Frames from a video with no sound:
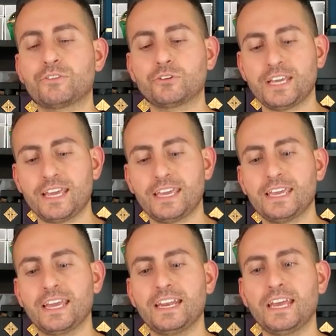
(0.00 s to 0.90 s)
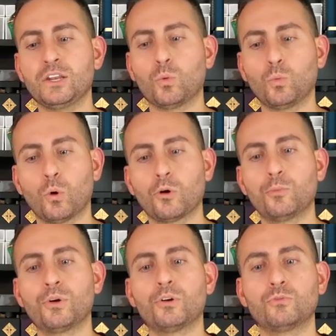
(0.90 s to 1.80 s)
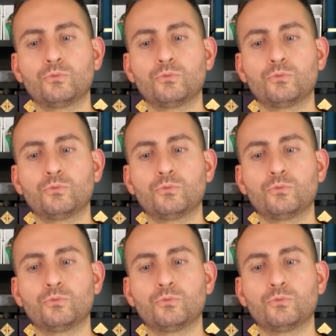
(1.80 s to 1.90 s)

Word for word: they're taking it in a warmer,